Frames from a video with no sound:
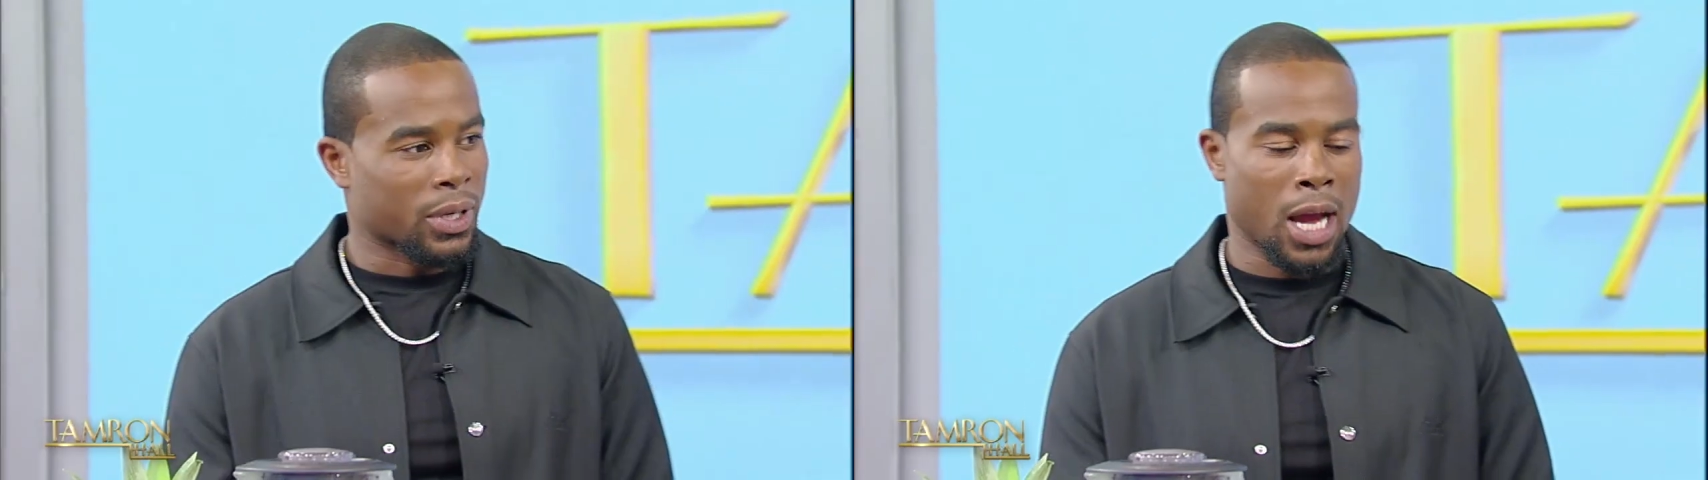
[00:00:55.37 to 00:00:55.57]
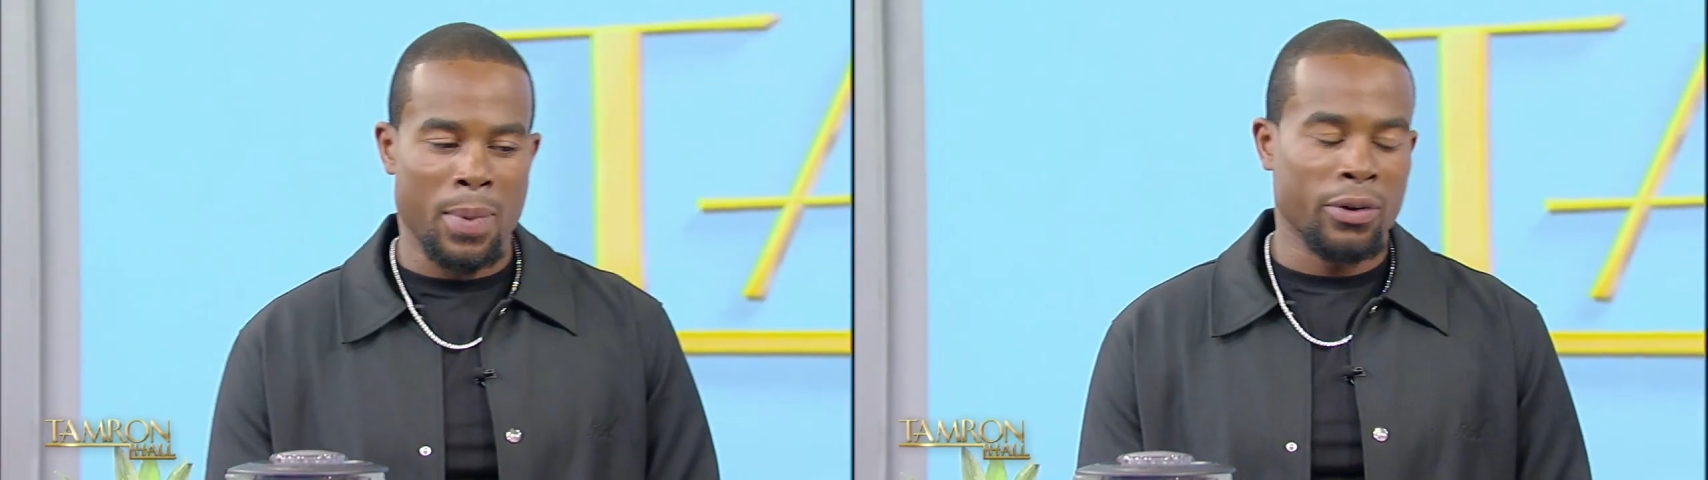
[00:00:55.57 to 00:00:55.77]

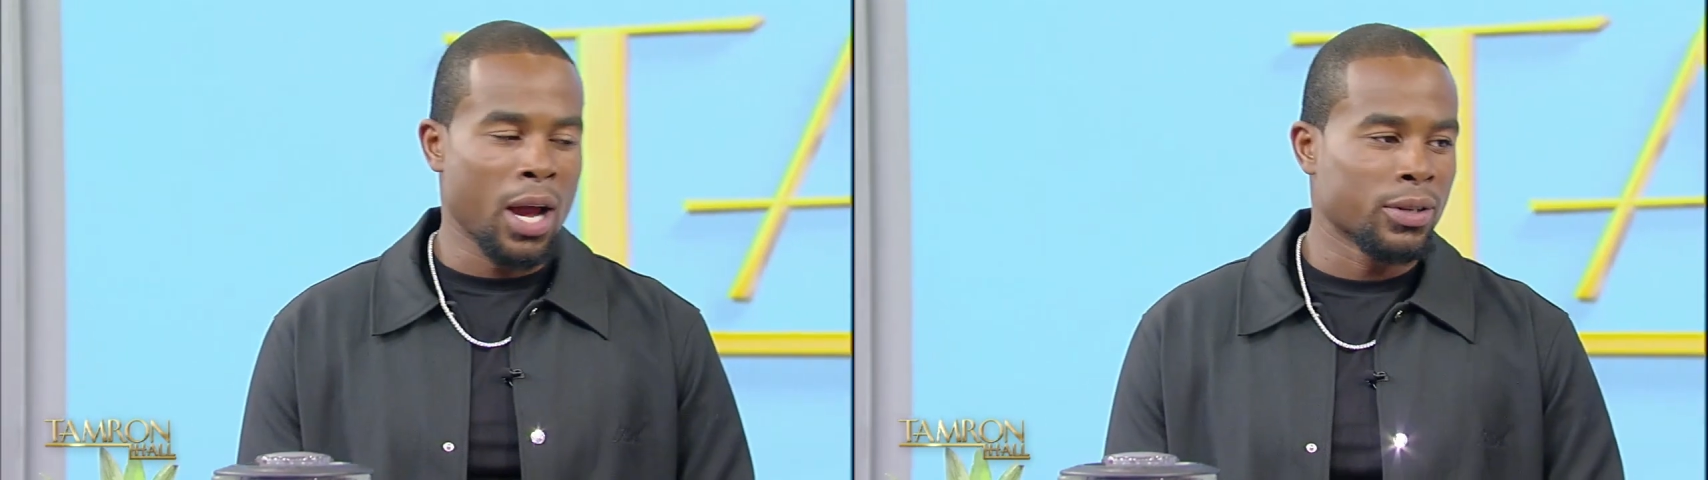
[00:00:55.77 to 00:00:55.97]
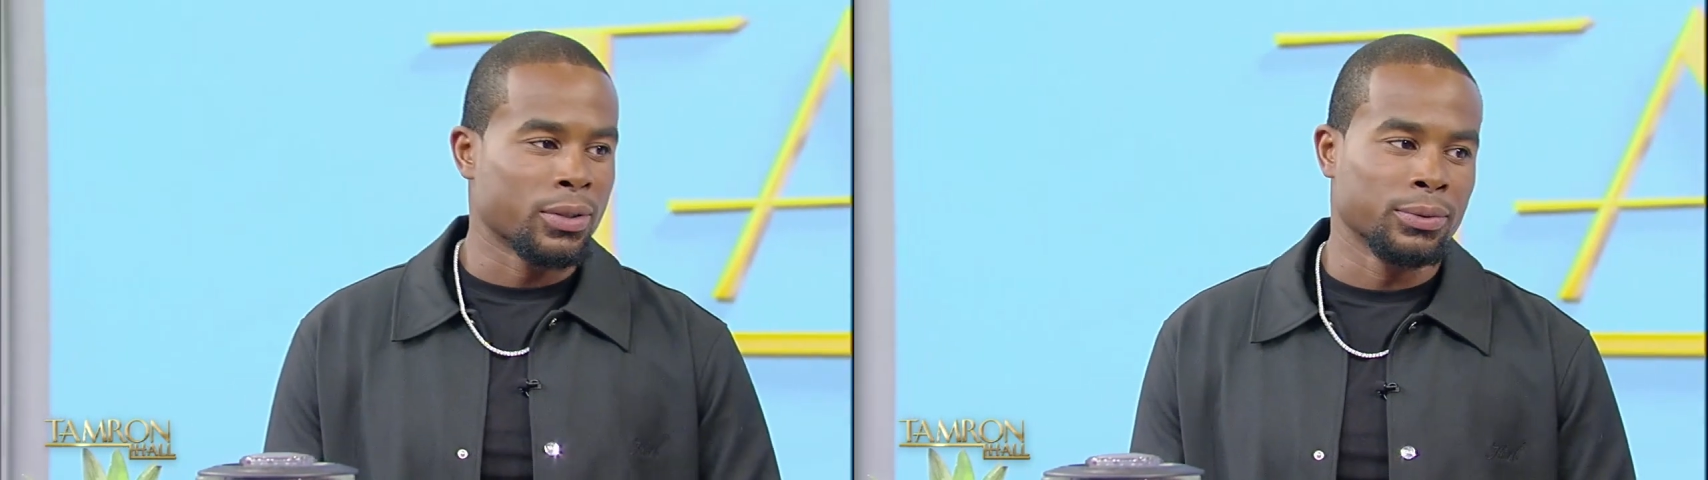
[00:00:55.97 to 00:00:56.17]
Count my
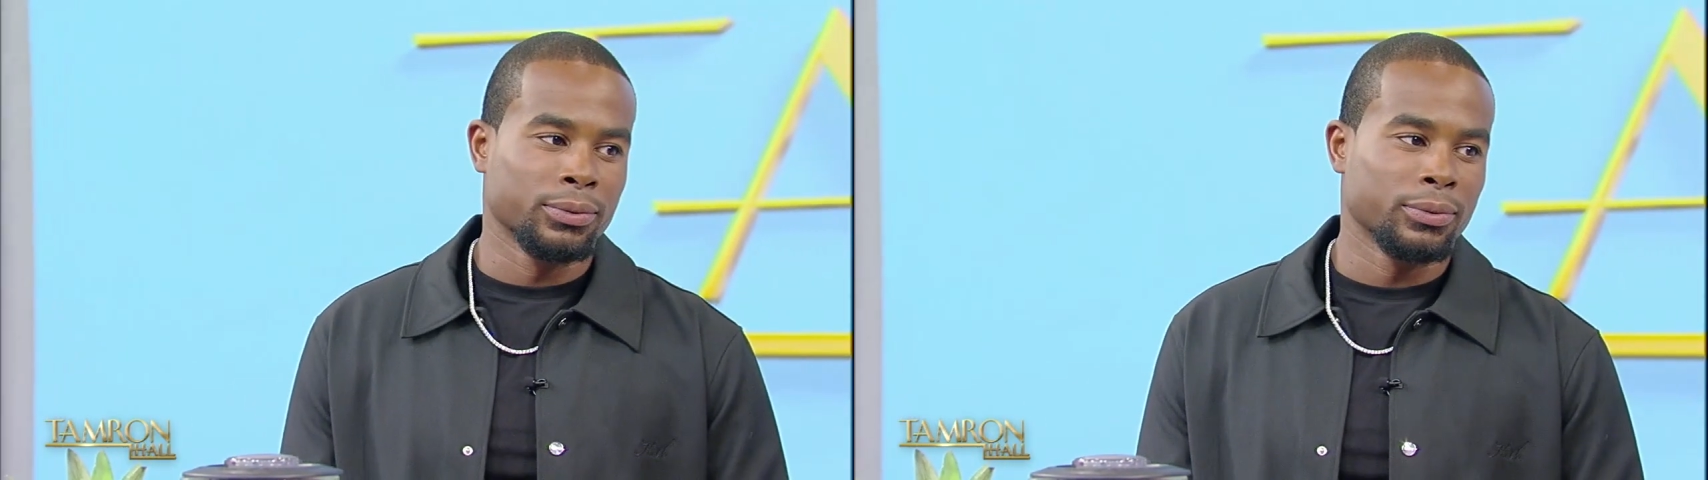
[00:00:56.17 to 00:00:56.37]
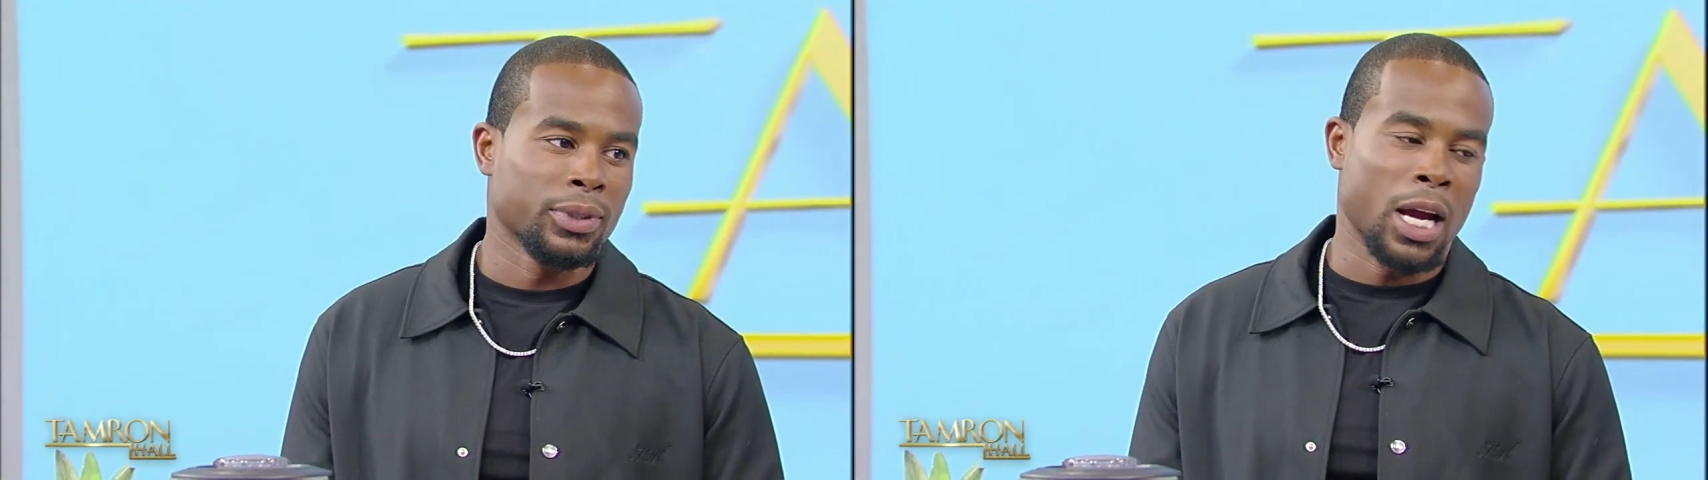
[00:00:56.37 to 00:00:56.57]
gratitude. All right.